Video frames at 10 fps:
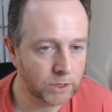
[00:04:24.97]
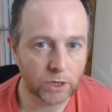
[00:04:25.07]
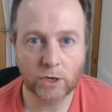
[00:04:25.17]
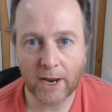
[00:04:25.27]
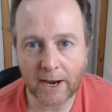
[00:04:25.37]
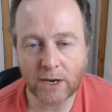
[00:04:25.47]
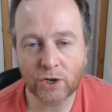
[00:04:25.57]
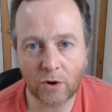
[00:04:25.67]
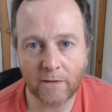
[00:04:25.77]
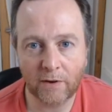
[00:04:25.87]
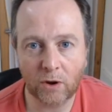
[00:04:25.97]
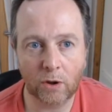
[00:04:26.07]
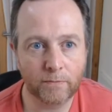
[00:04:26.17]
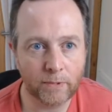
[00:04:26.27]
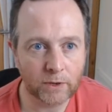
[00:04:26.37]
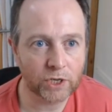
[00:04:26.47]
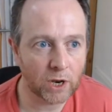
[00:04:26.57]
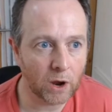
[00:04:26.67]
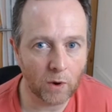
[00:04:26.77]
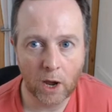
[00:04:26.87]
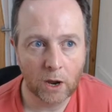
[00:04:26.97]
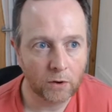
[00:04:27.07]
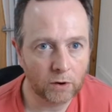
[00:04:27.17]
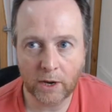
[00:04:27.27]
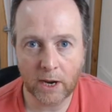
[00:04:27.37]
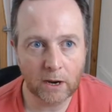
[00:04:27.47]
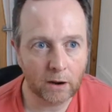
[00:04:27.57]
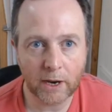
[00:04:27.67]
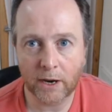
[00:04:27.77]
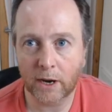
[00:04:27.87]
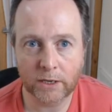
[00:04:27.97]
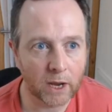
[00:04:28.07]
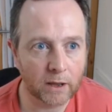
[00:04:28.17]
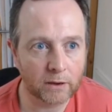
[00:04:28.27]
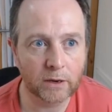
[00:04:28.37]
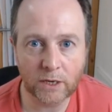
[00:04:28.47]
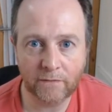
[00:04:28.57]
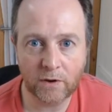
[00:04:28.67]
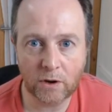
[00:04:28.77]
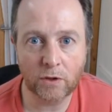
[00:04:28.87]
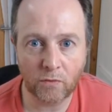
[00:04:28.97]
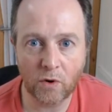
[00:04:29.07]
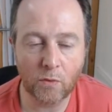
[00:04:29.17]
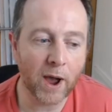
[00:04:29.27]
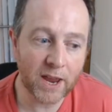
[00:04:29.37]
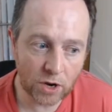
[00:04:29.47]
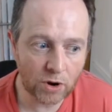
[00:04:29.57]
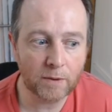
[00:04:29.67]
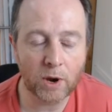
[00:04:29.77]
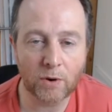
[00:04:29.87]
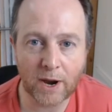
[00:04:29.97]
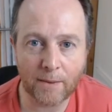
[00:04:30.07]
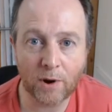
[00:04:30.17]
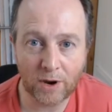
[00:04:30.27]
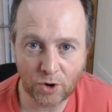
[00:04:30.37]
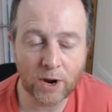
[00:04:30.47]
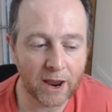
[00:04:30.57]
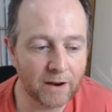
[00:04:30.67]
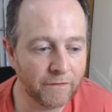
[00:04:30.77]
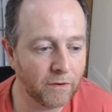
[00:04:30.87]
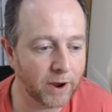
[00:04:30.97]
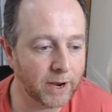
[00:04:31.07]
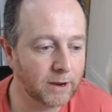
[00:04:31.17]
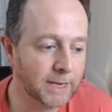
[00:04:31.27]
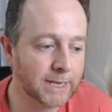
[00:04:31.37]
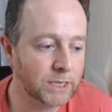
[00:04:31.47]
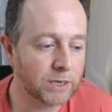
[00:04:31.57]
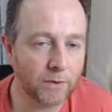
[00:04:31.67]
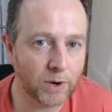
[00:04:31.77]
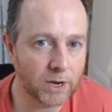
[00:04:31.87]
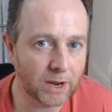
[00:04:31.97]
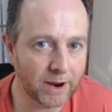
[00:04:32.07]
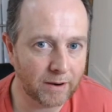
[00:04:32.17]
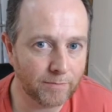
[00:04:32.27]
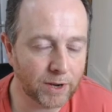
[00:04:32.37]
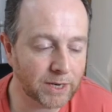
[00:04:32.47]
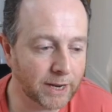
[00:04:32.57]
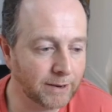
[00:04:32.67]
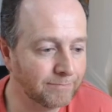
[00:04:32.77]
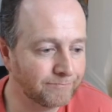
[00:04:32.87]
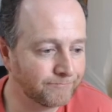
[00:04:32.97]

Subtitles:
So you tend to drive a lot slower, looking like a nutter, because if you go the wrong way, you're going to be on camera and you're getting a fine. It's like when you go down a bus lane.